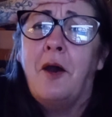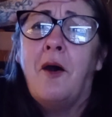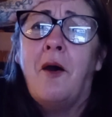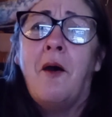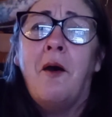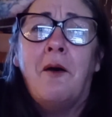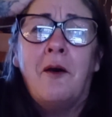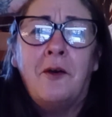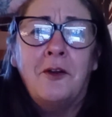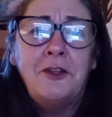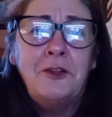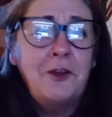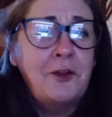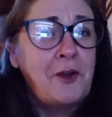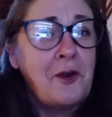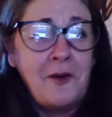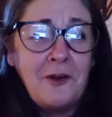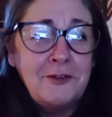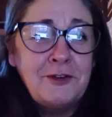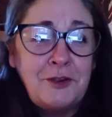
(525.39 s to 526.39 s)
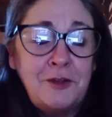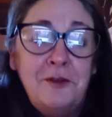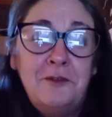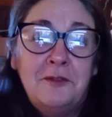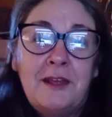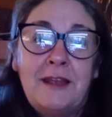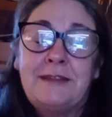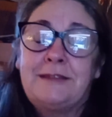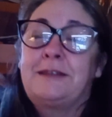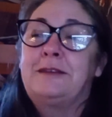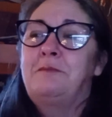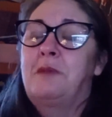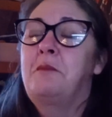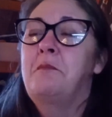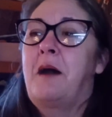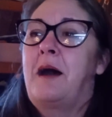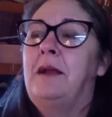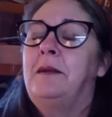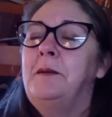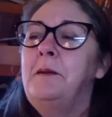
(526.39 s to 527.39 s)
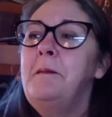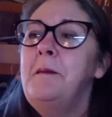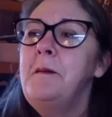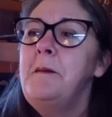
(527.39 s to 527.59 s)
oh, you can't do this to me, man.